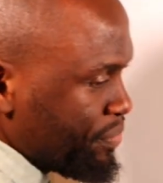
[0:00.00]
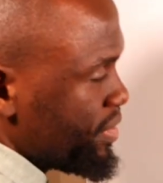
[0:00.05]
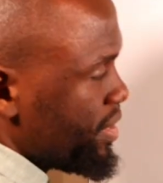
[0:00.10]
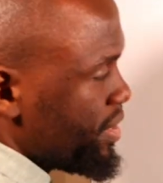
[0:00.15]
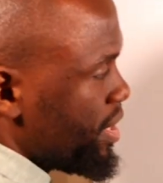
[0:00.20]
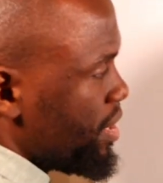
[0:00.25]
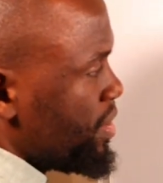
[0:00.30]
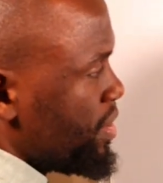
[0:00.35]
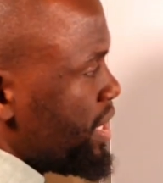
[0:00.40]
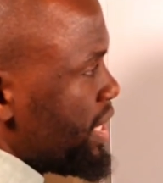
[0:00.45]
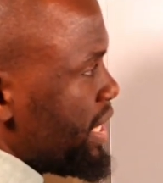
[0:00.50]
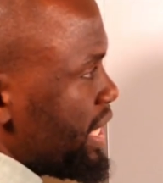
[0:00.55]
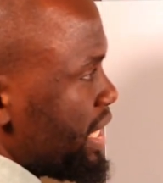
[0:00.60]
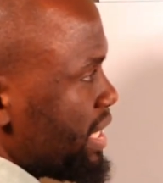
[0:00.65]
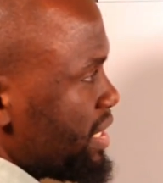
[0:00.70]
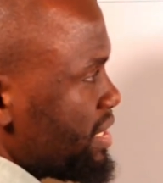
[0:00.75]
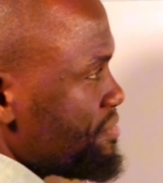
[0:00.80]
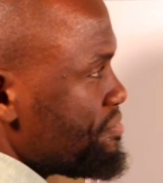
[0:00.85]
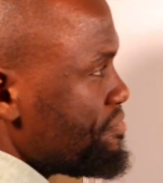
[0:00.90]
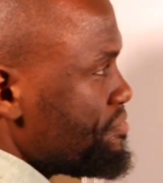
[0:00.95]
Now,
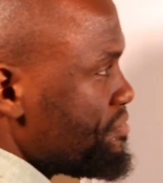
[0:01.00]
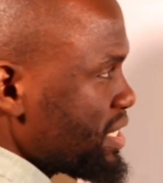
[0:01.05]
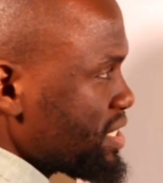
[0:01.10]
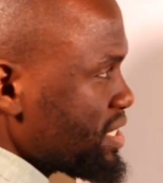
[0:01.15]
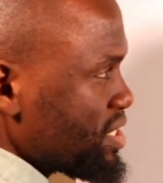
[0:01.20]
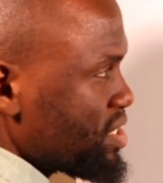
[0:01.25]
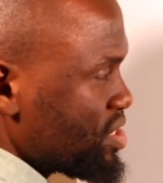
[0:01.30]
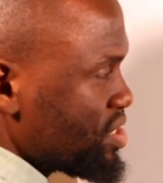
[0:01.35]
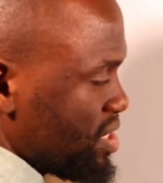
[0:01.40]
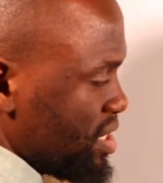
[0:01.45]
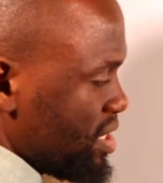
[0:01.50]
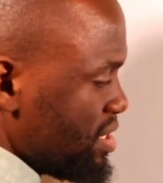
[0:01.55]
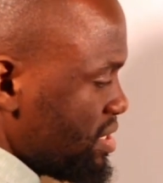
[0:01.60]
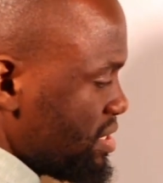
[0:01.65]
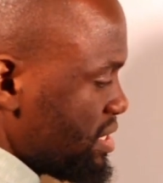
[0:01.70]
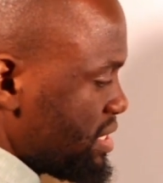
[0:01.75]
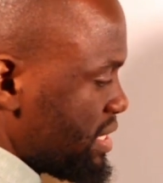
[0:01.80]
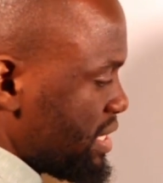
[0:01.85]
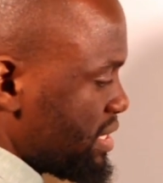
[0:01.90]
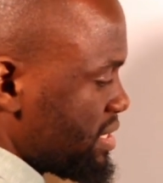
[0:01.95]
in the first
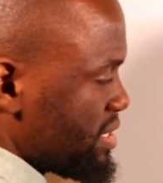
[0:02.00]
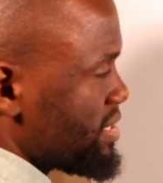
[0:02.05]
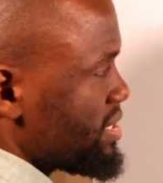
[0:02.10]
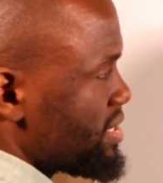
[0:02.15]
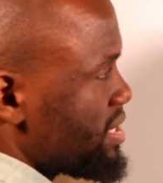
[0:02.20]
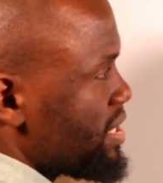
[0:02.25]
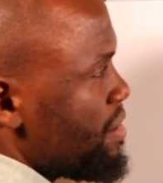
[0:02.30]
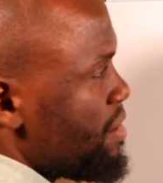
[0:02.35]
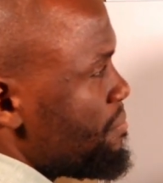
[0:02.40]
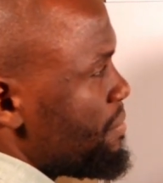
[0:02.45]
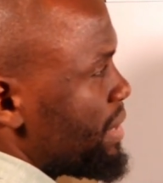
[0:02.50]
instance,